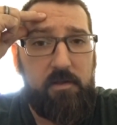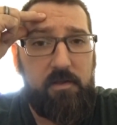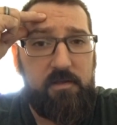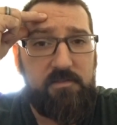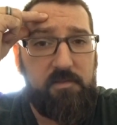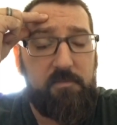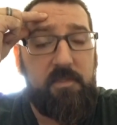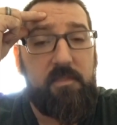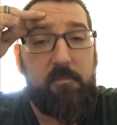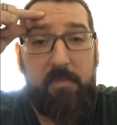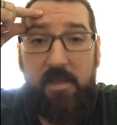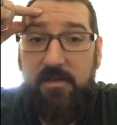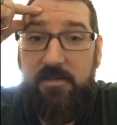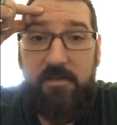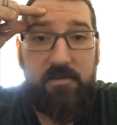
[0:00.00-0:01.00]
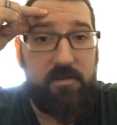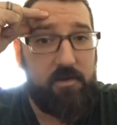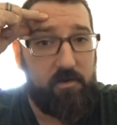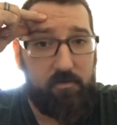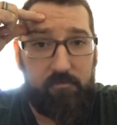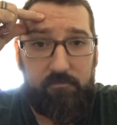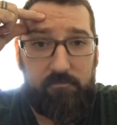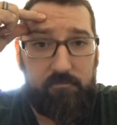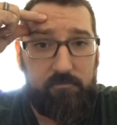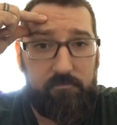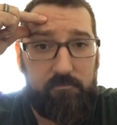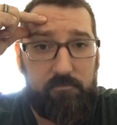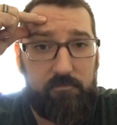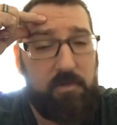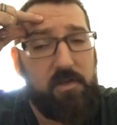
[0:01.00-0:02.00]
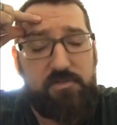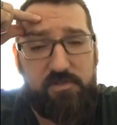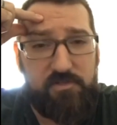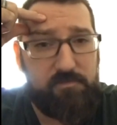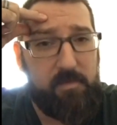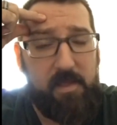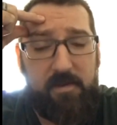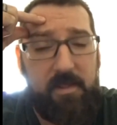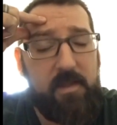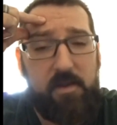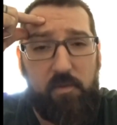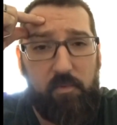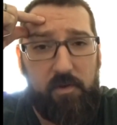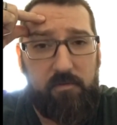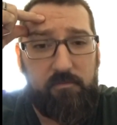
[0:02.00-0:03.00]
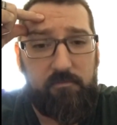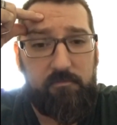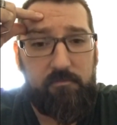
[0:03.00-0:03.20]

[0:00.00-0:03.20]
It's something that men need to hear. Not just men, anyone.